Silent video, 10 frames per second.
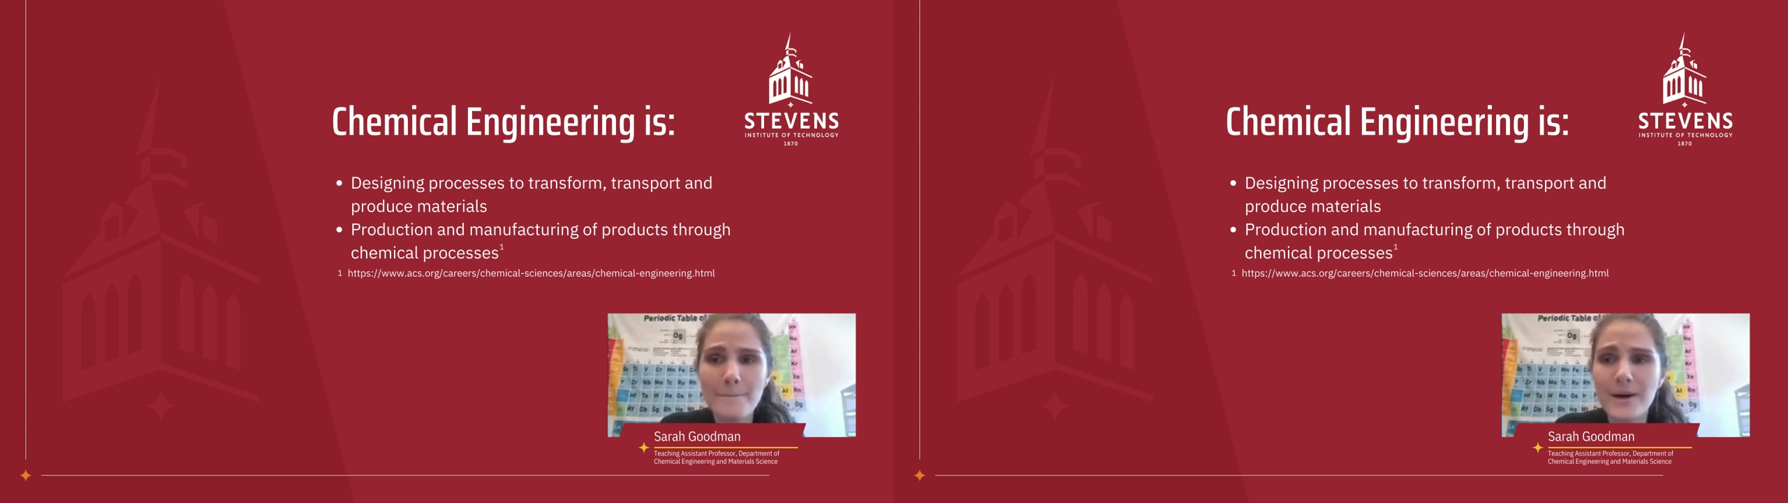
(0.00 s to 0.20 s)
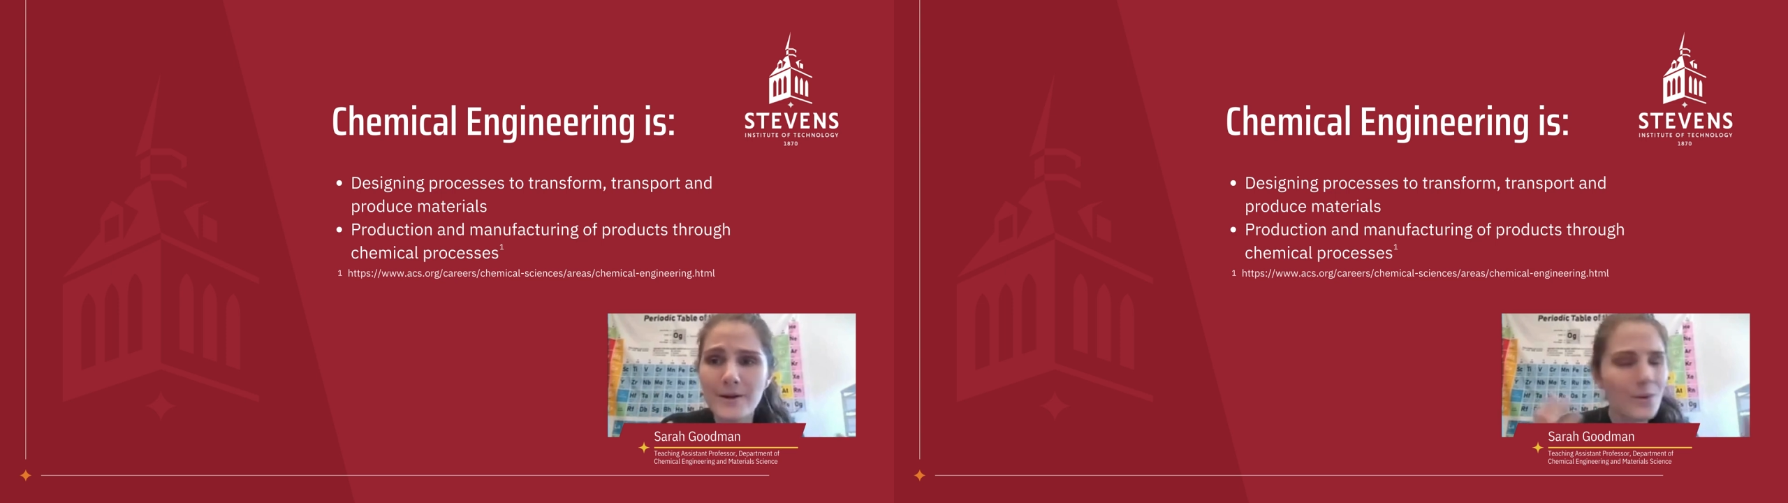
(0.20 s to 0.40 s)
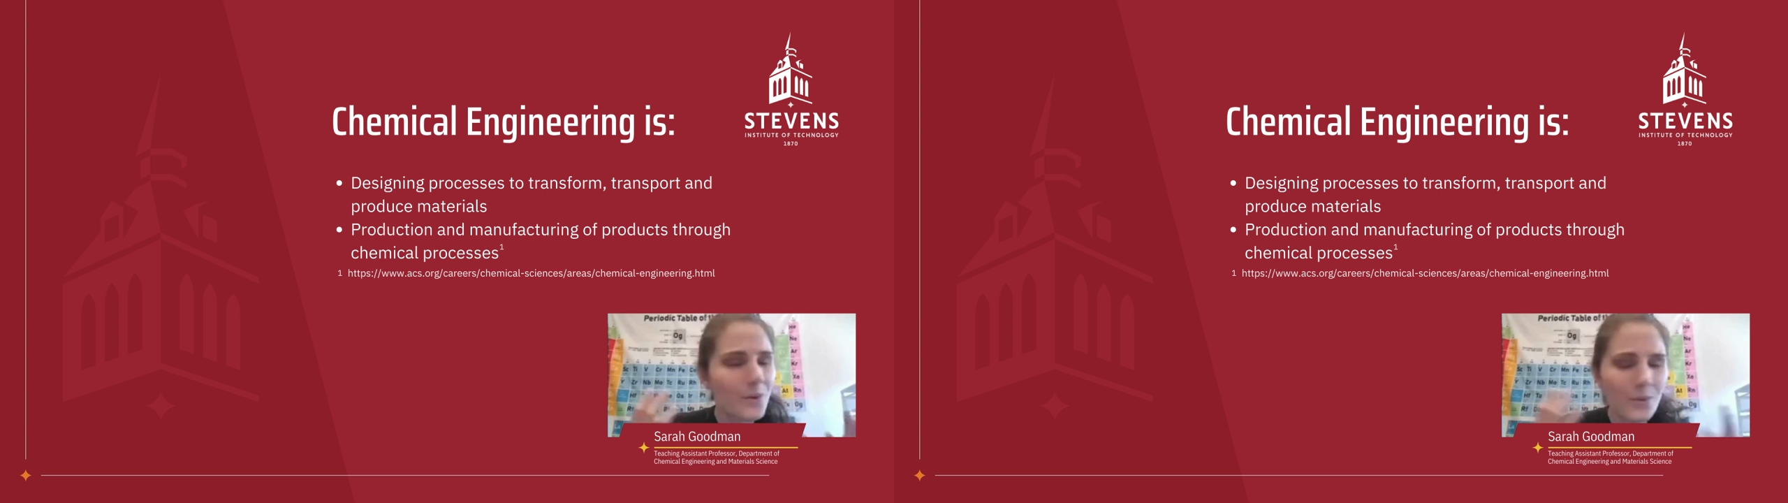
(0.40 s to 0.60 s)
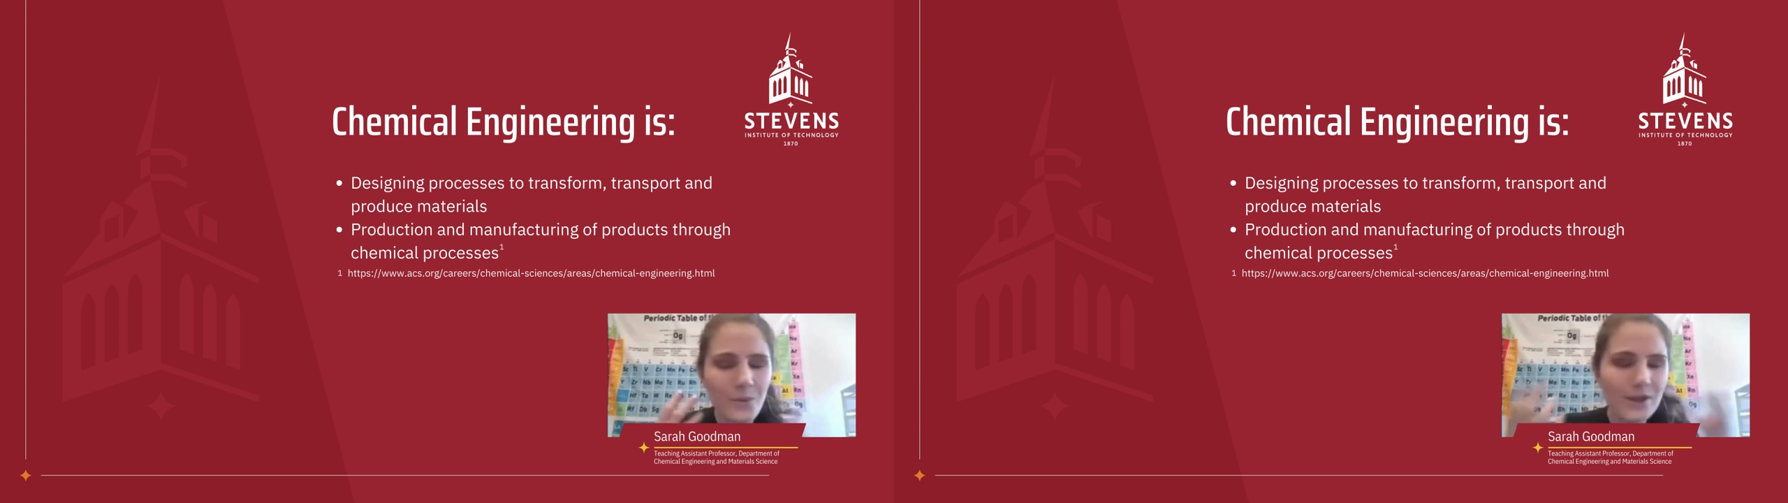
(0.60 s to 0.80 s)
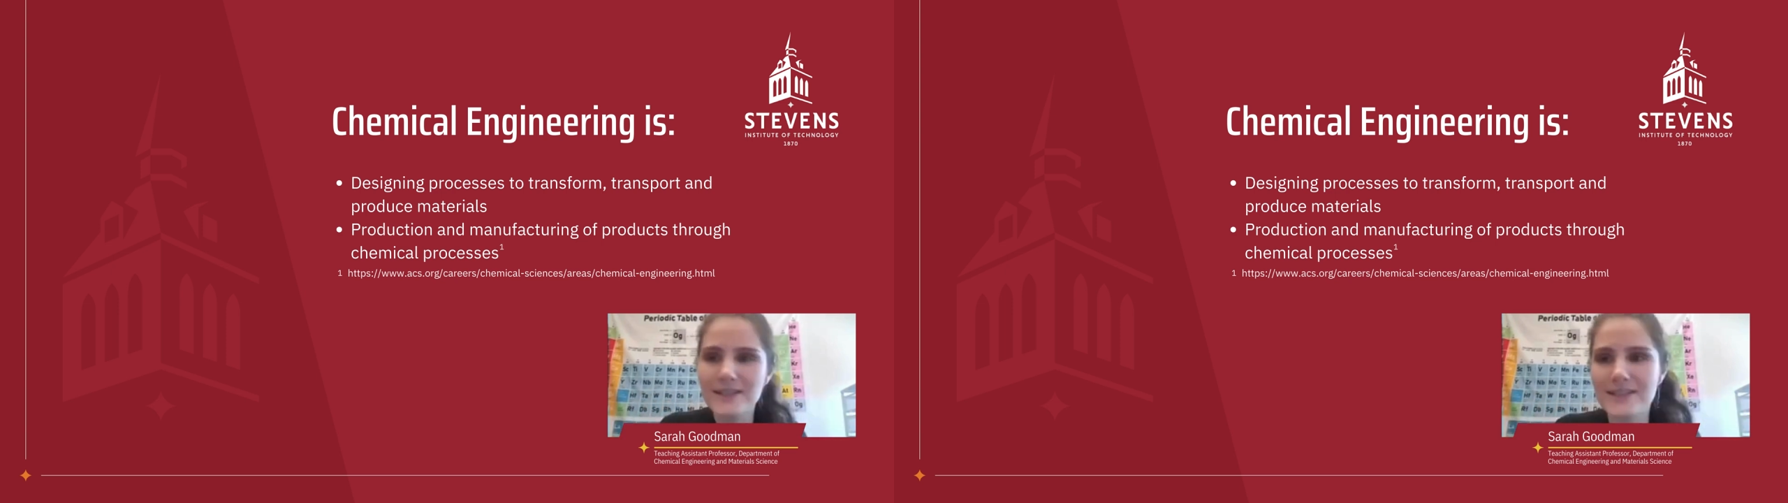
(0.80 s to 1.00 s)
But
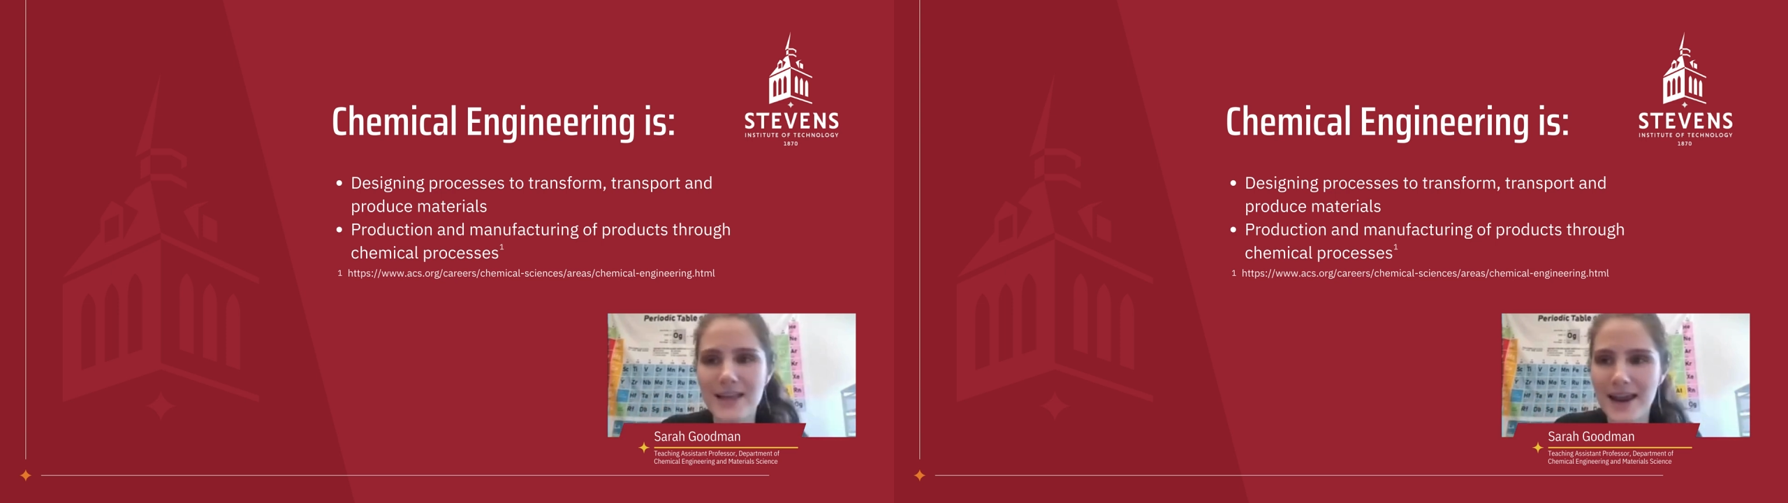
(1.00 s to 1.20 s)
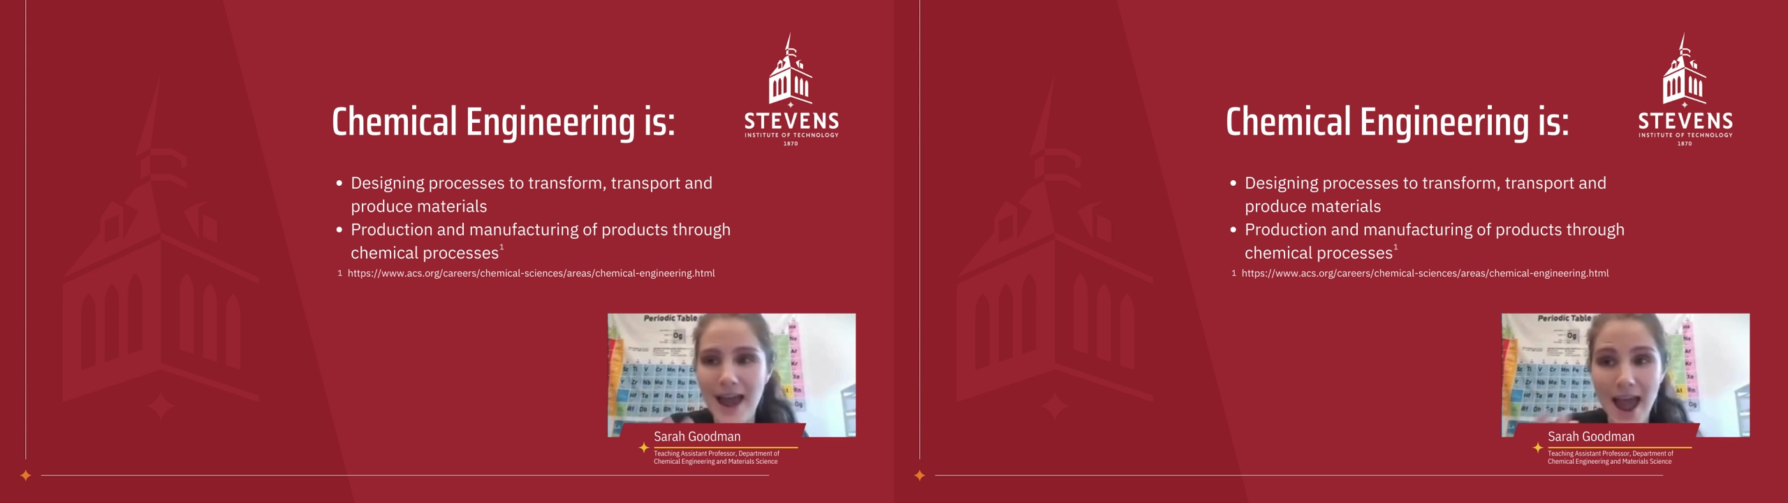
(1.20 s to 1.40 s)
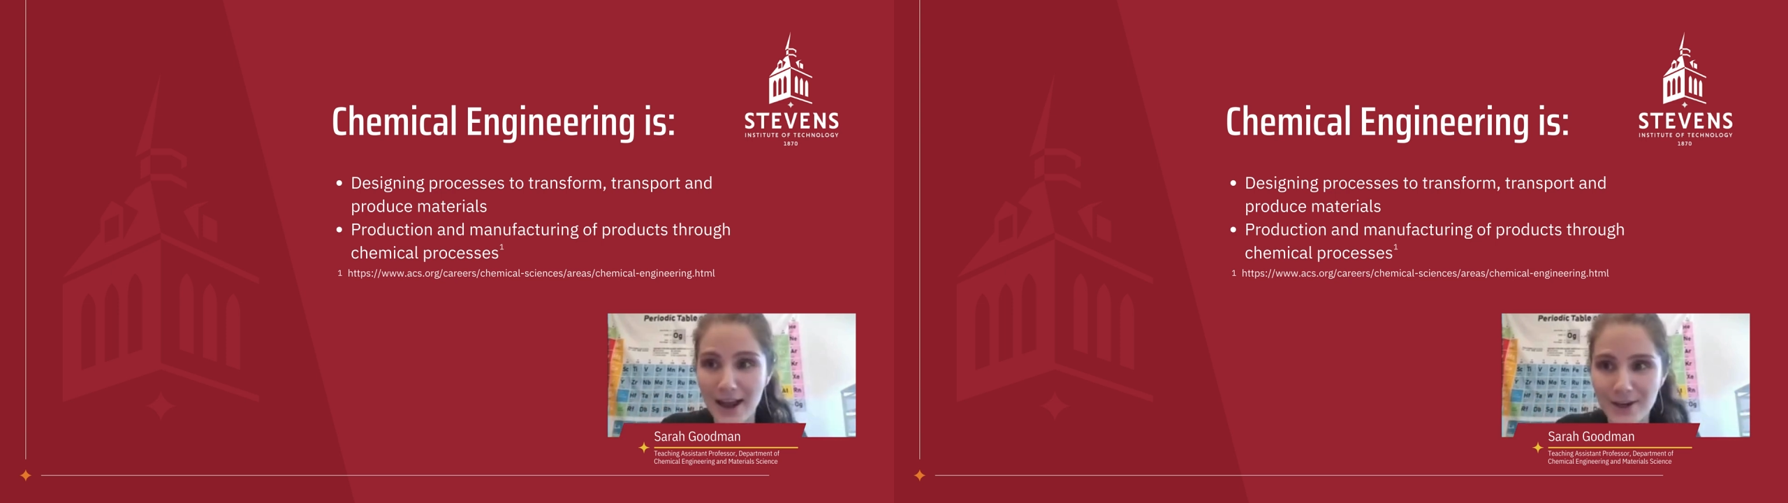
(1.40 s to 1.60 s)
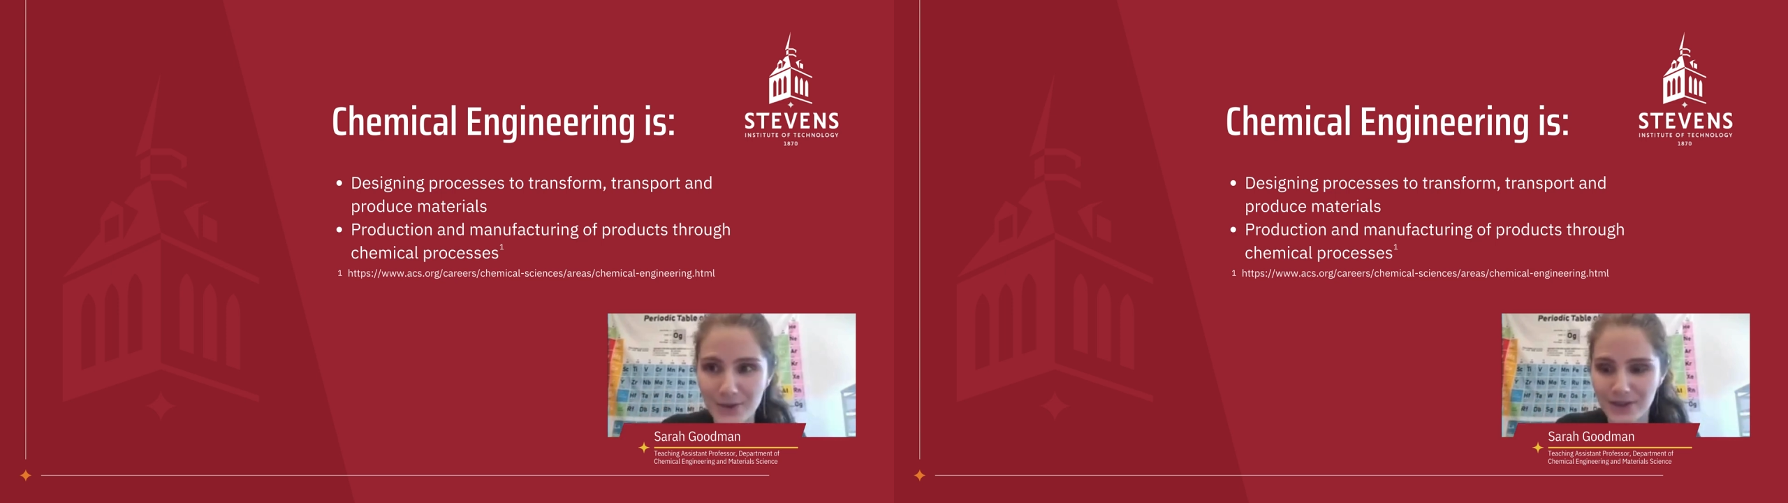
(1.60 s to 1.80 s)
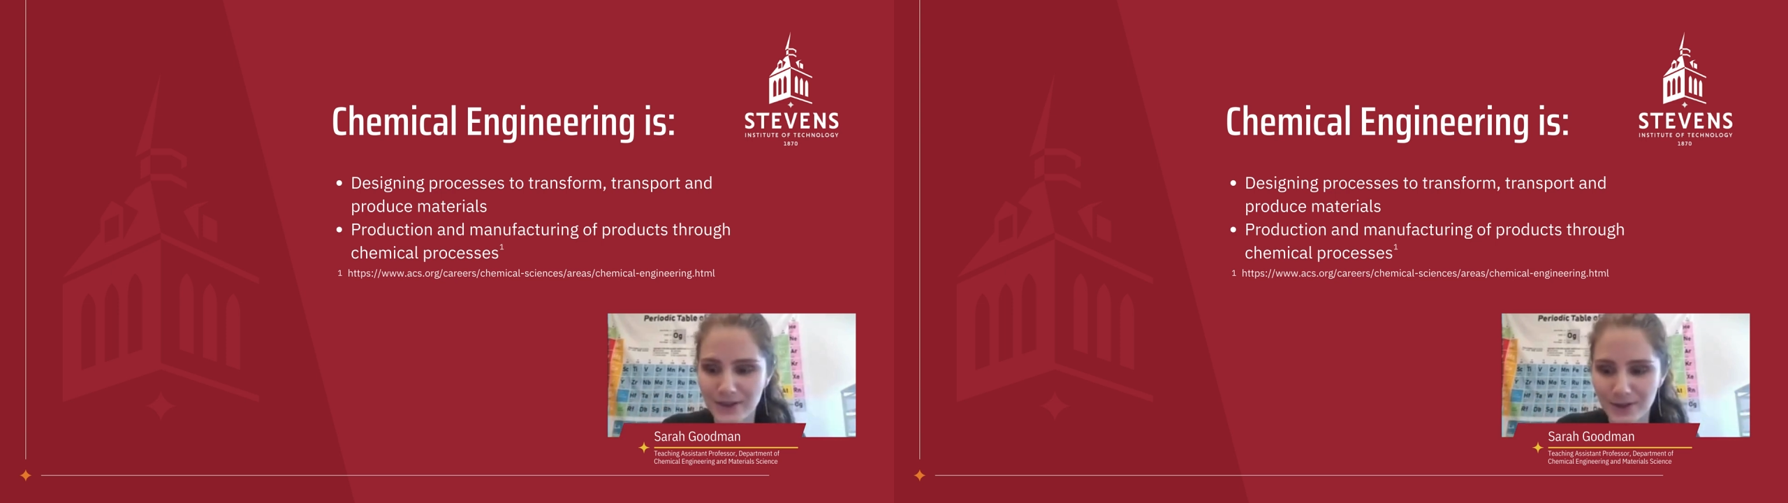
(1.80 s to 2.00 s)
what does that
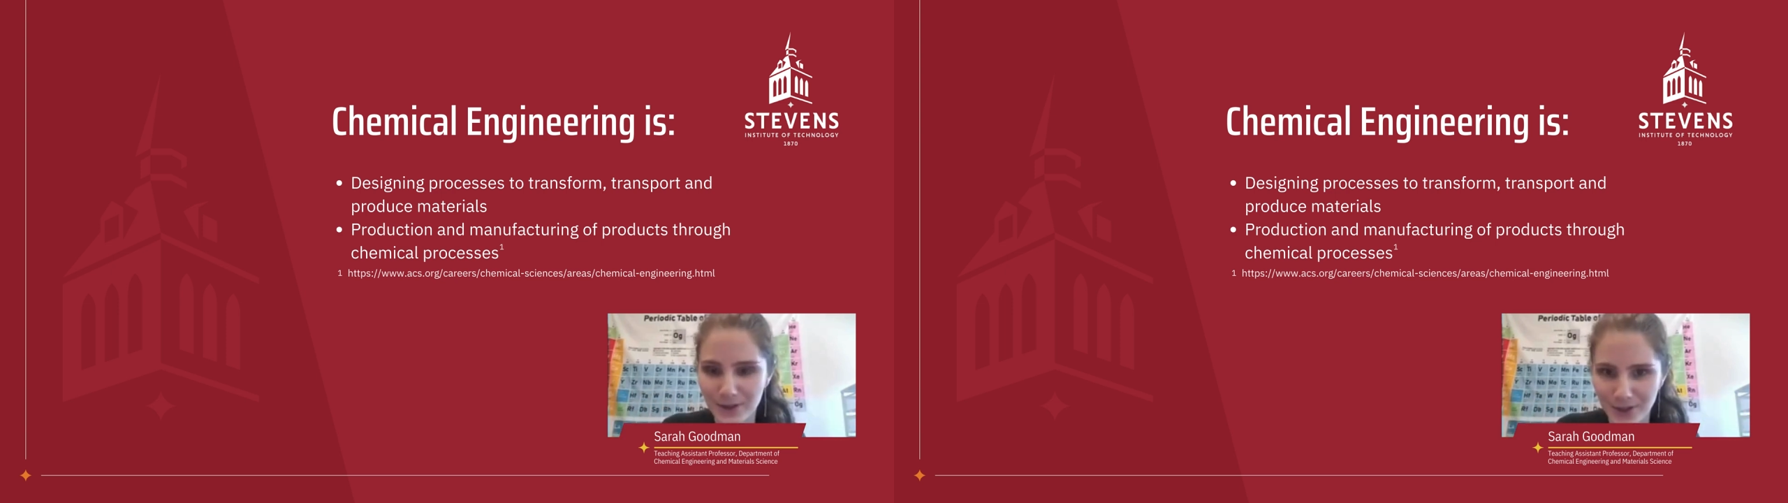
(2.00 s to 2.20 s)
actually